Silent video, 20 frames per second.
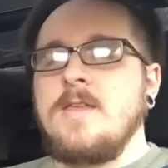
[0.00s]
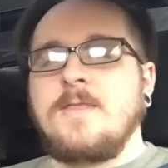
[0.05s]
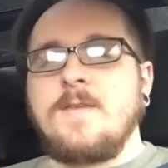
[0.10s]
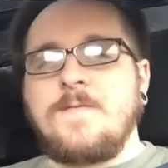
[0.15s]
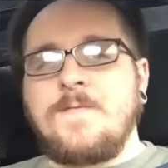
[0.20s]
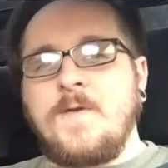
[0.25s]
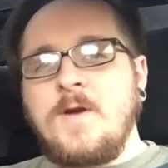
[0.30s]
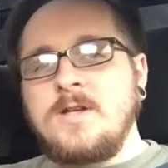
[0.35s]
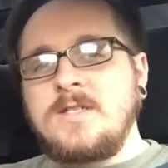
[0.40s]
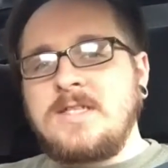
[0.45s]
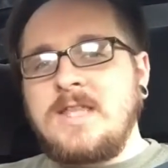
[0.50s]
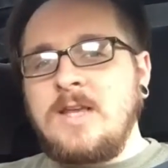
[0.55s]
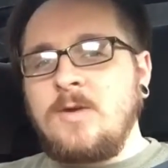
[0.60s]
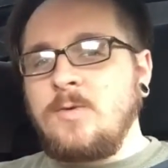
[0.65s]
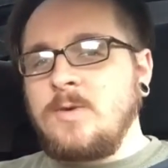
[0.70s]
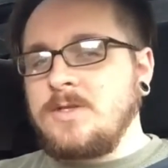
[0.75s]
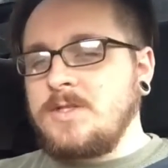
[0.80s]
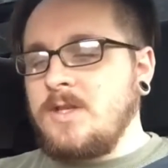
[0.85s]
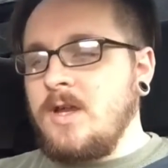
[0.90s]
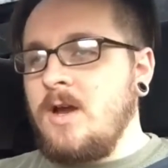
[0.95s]
The first thing
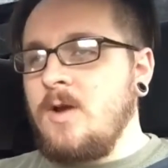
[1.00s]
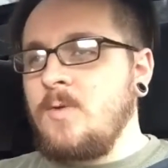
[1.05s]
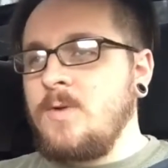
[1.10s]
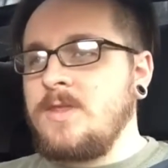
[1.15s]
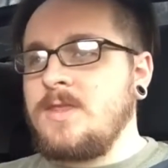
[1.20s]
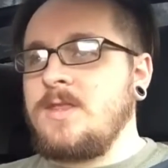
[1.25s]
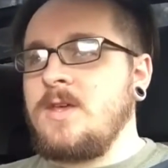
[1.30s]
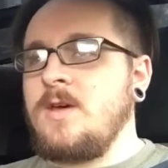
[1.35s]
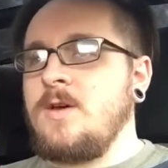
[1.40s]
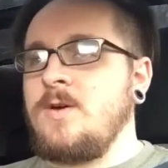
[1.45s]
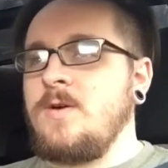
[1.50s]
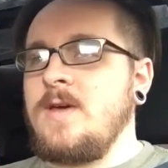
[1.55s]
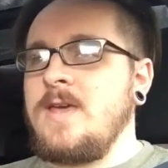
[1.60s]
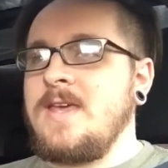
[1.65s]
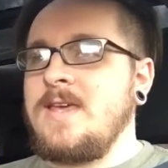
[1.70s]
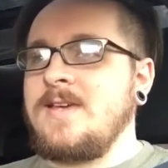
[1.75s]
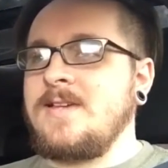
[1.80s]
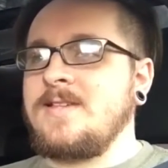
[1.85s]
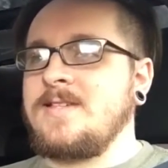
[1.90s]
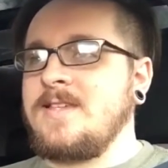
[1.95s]
we'll start with, though,
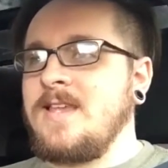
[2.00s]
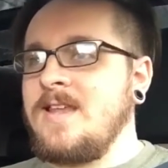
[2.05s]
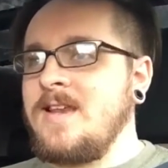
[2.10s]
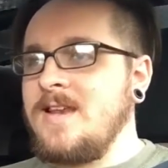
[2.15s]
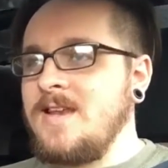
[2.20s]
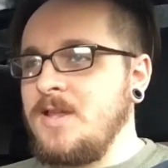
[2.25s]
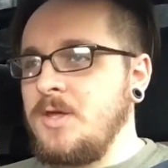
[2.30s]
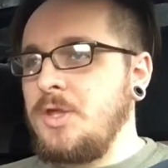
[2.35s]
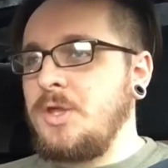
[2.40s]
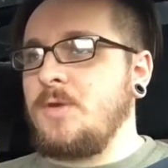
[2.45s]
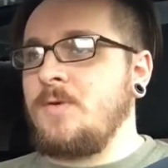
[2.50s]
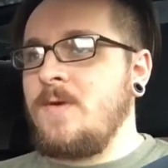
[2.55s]
is an initial